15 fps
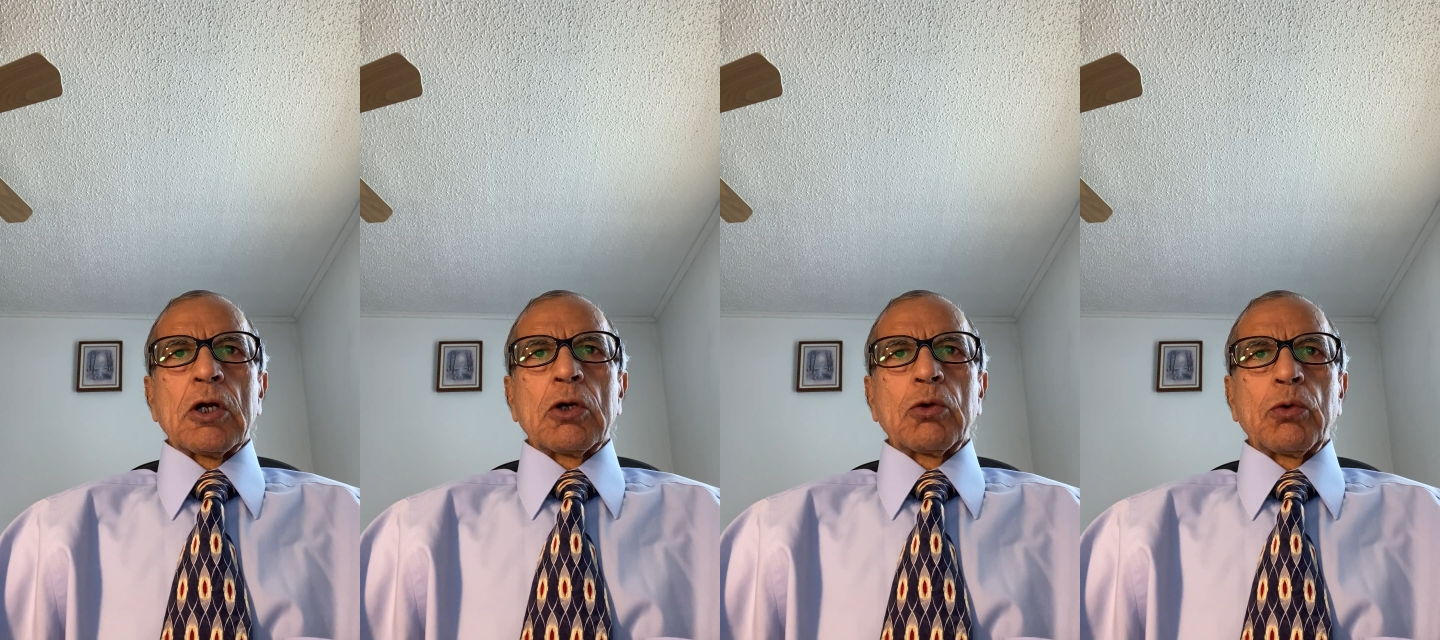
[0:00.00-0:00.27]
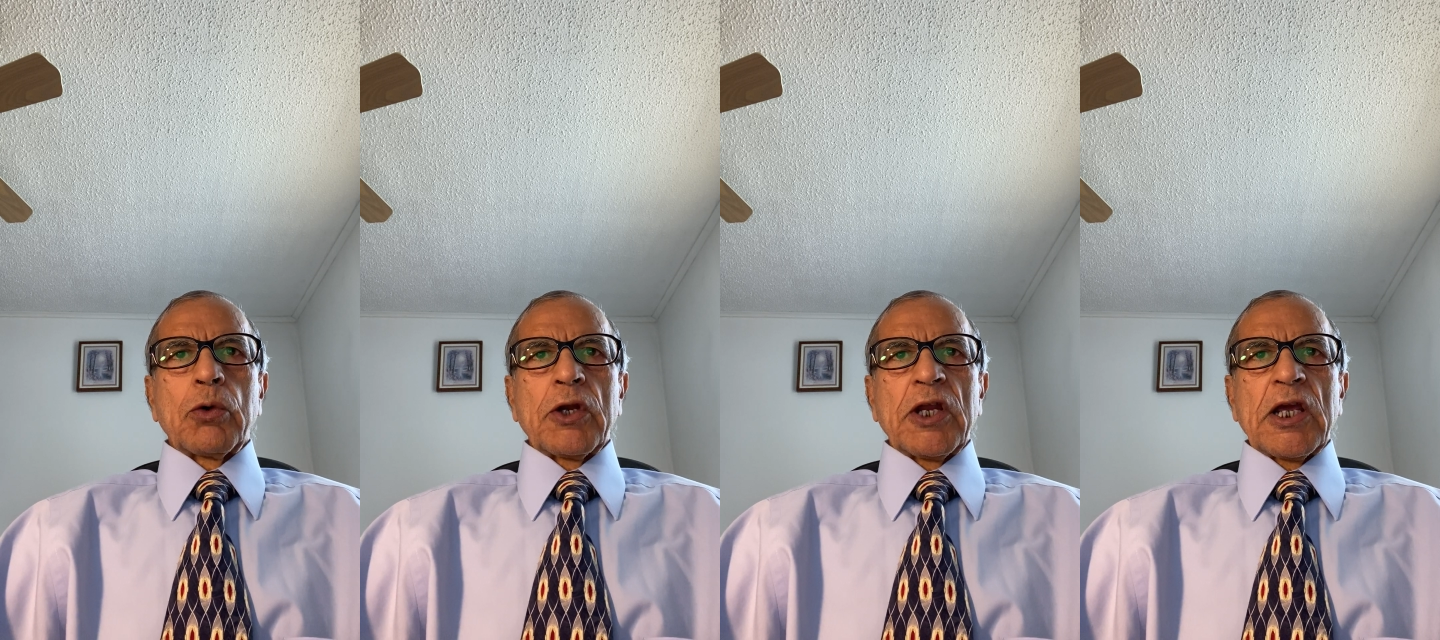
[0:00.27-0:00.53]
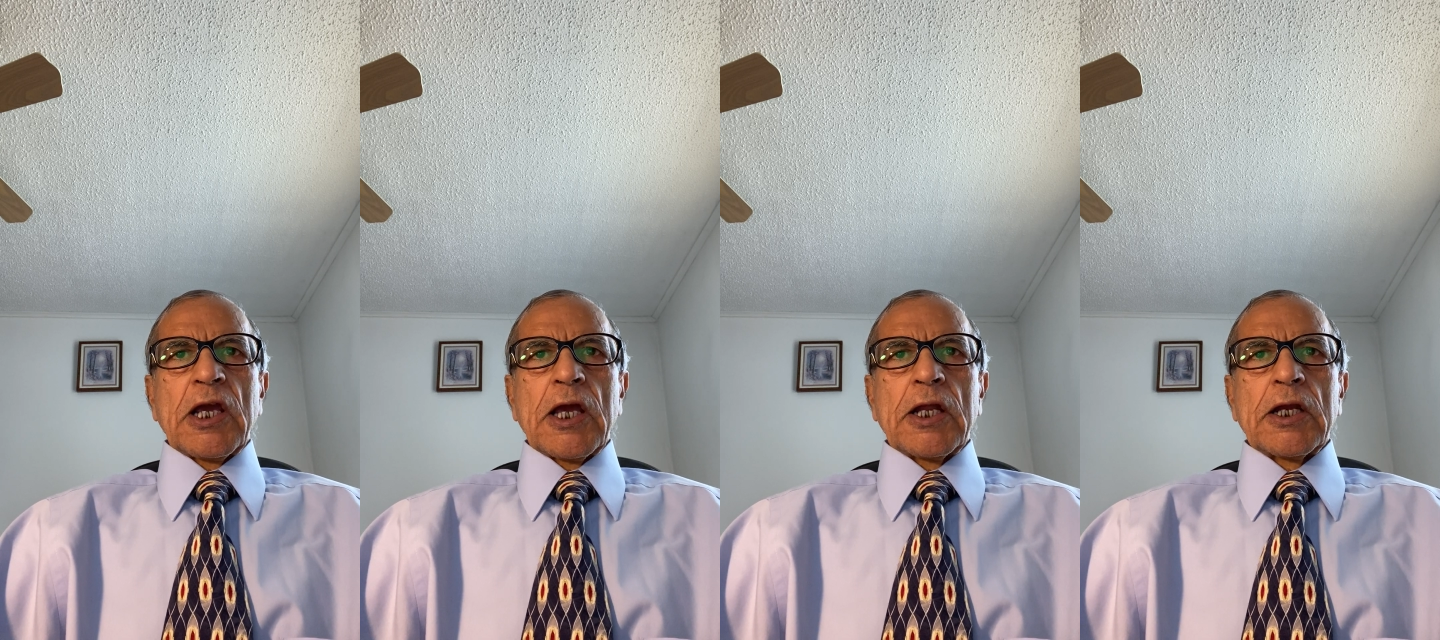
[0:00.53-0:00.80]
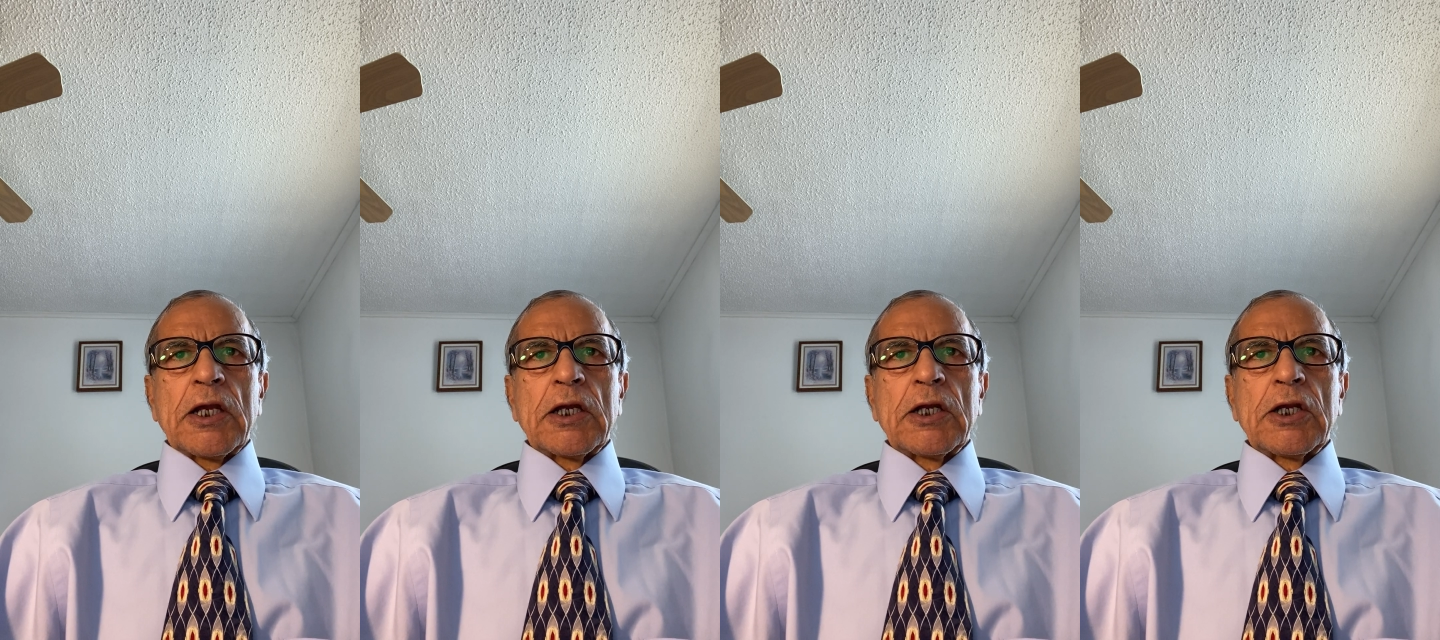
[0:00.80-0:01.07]
to
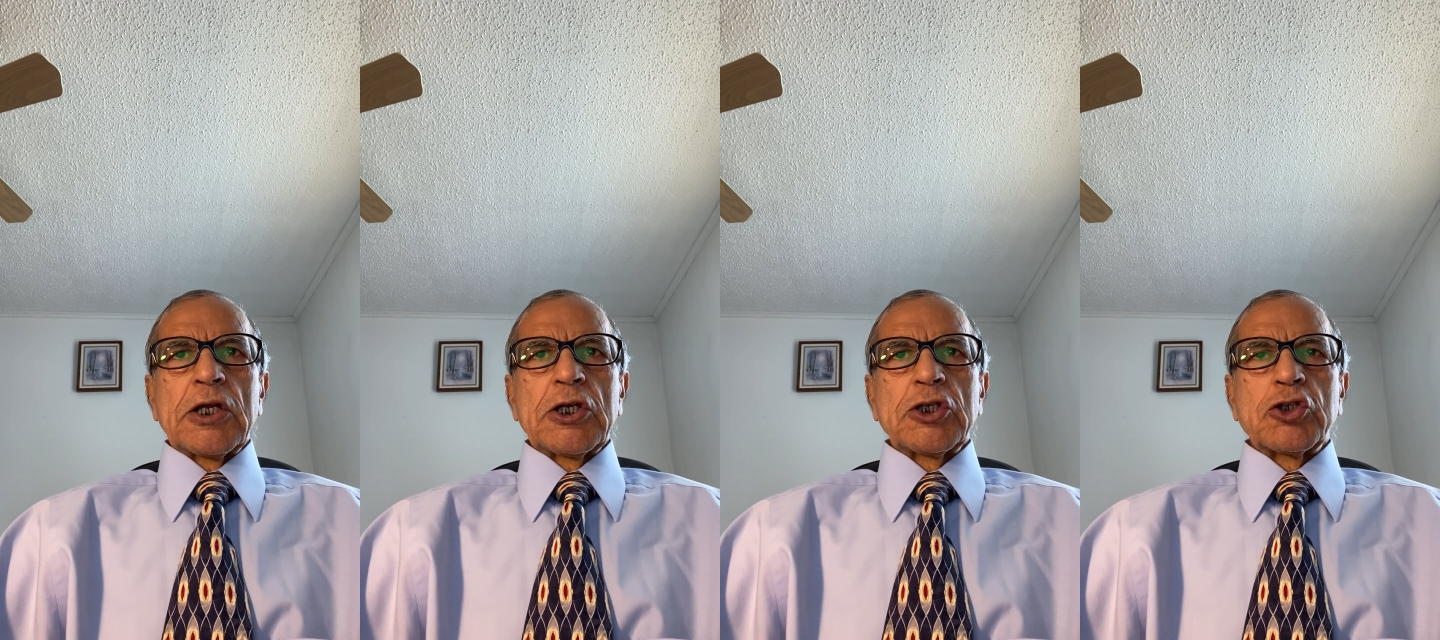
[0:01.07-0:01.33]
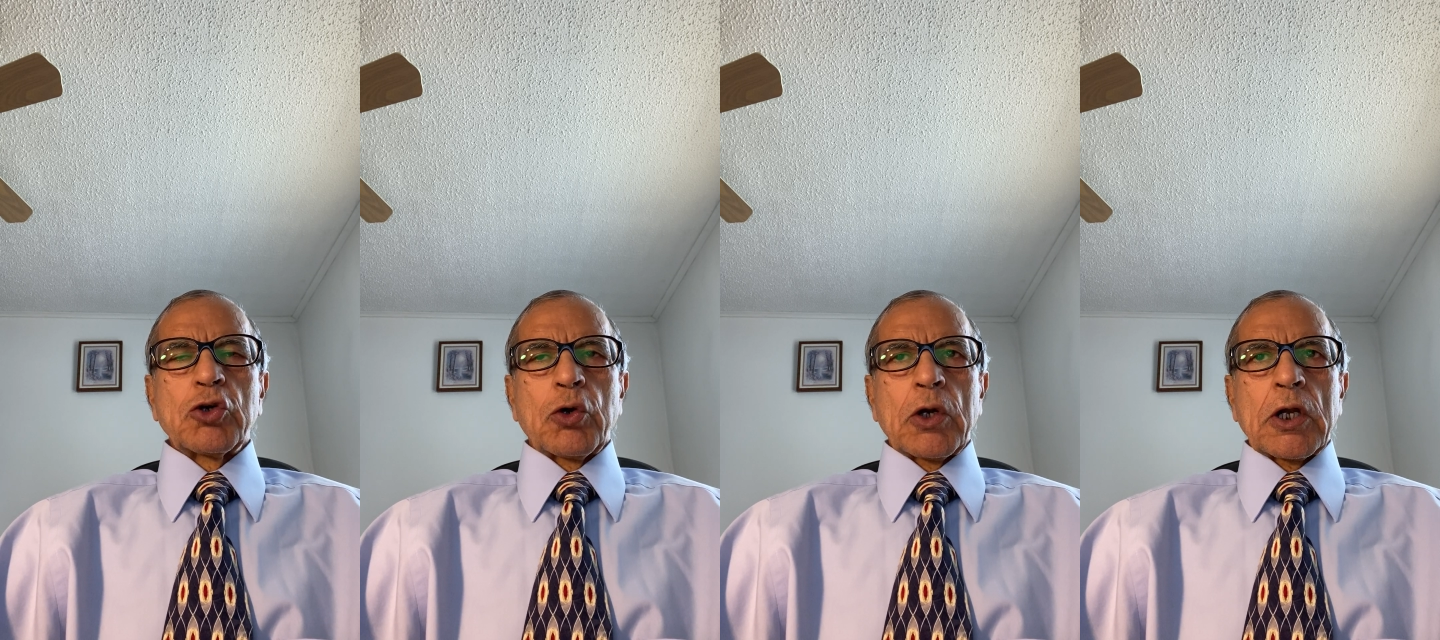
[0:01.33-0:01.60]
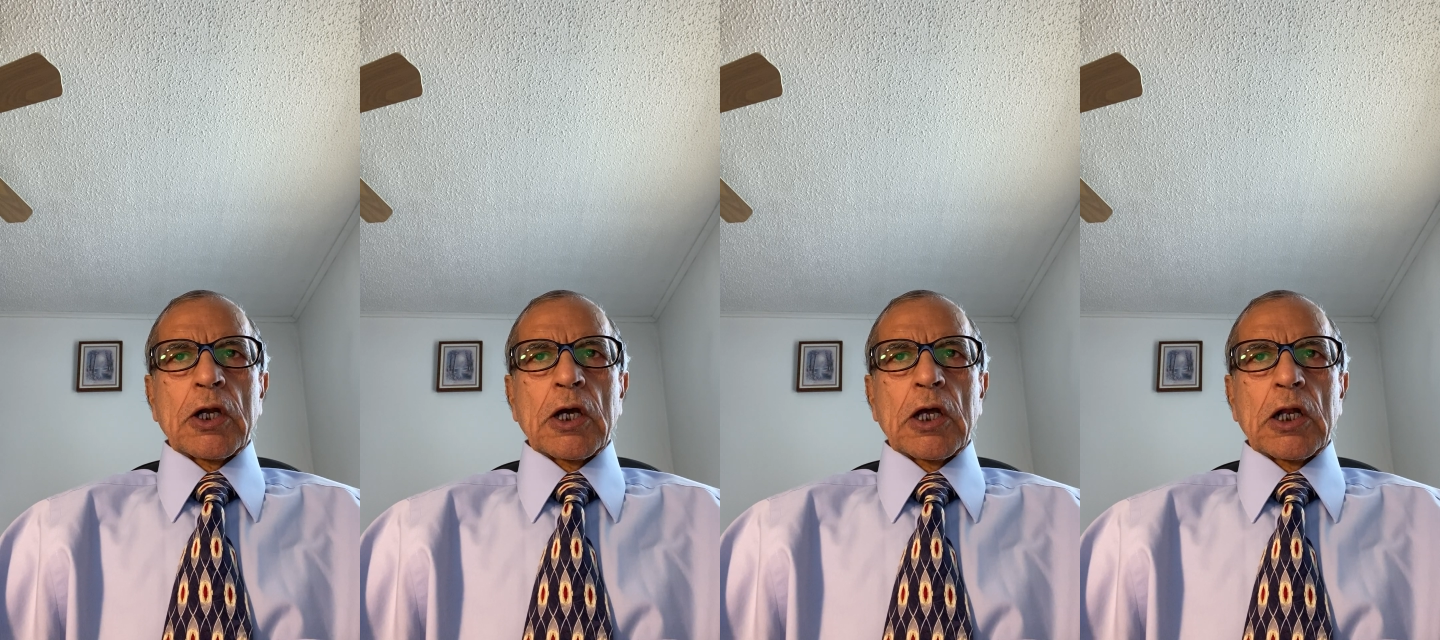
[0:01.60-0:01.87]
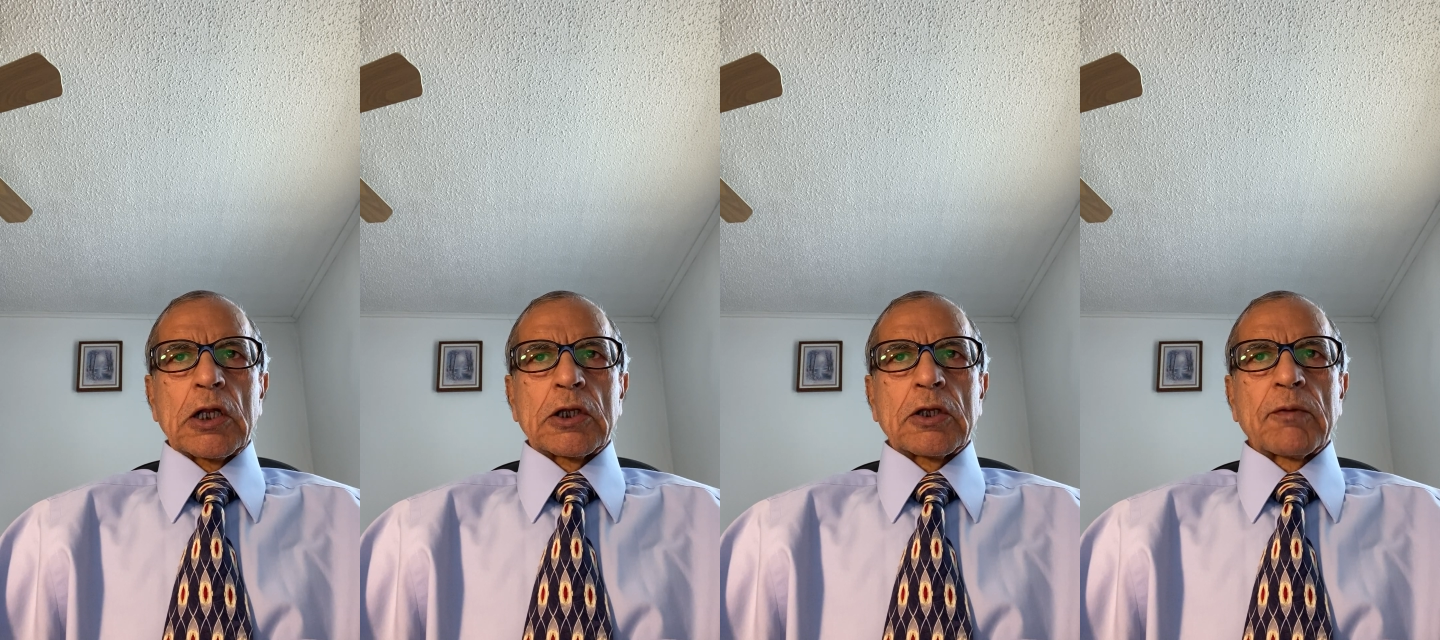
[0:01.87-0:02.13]
regaining knee joint
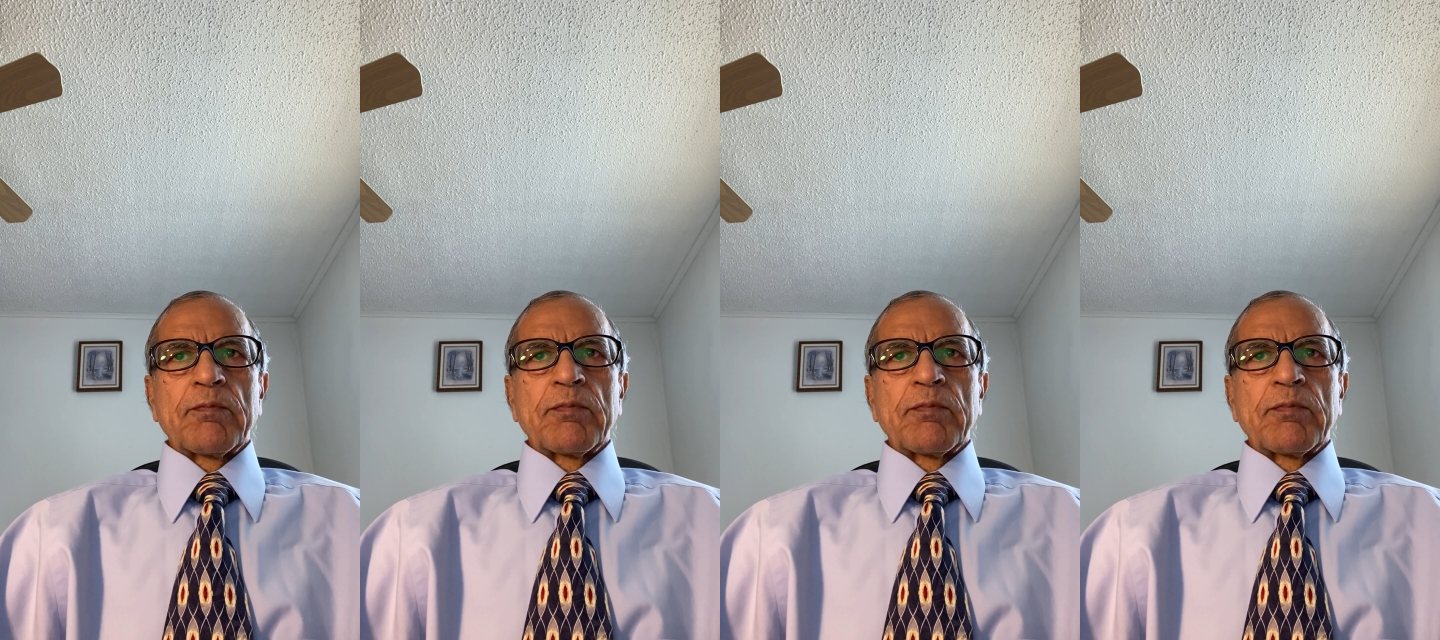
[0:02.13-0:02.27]
health.